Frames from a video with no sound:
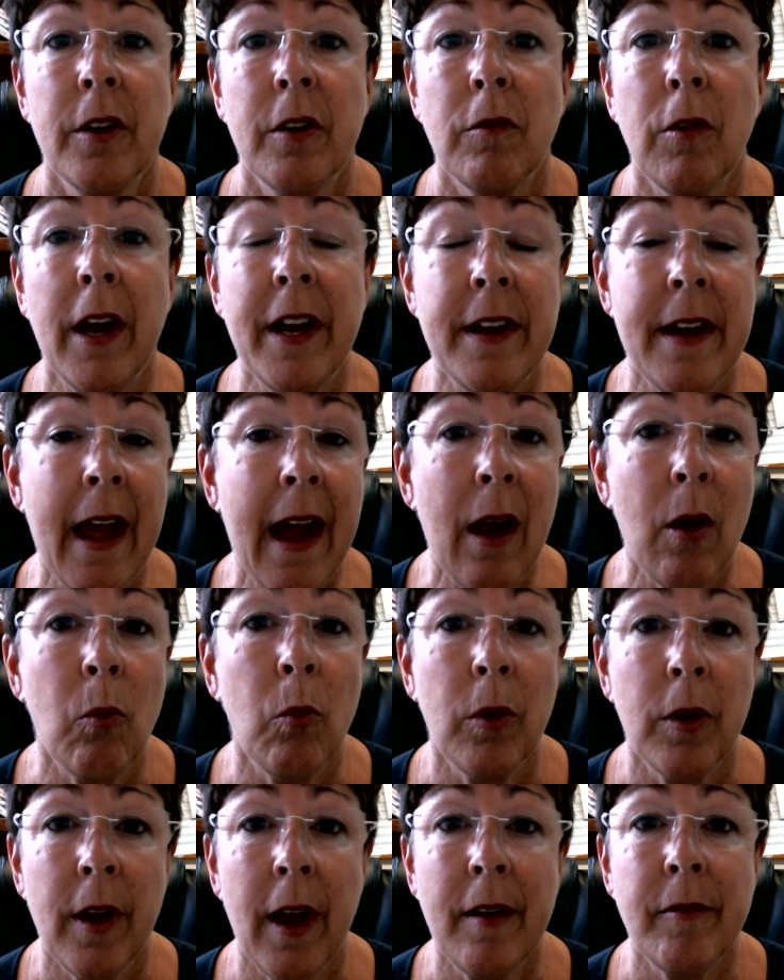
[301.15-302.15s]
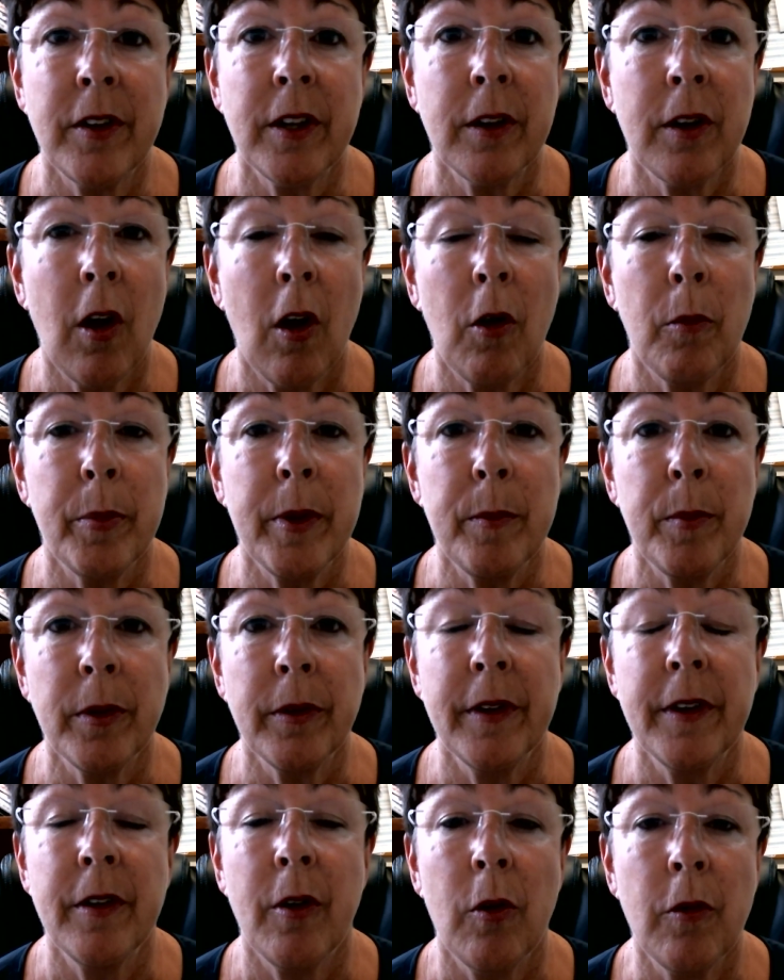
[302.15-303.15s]
Right now, we're having to call
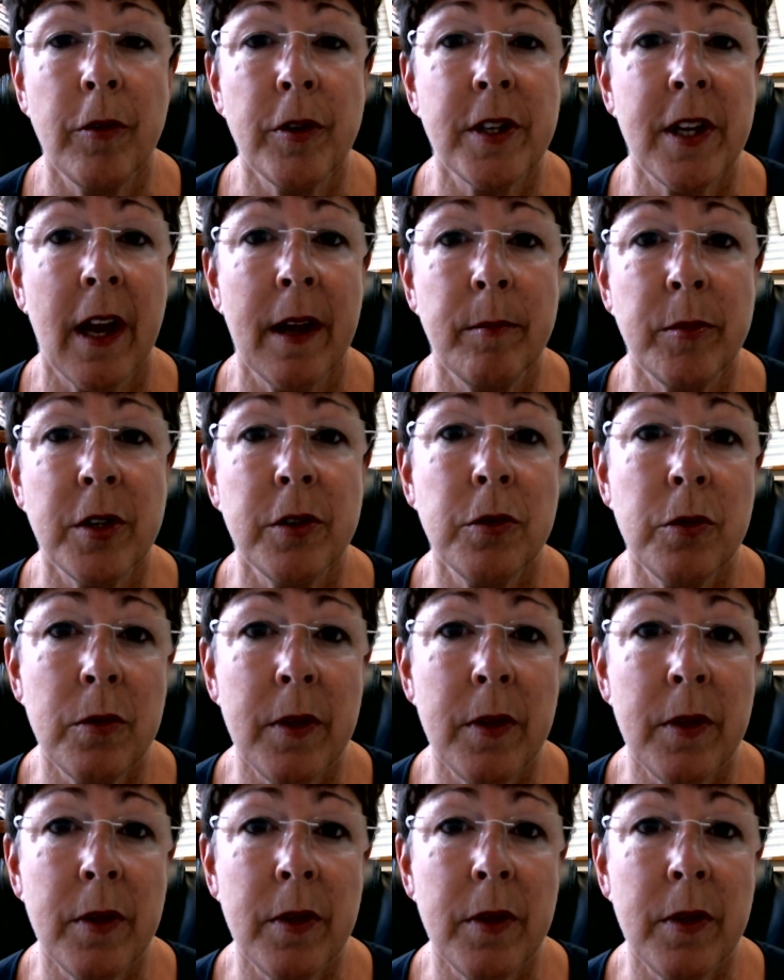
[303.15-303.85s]
people in overtime to do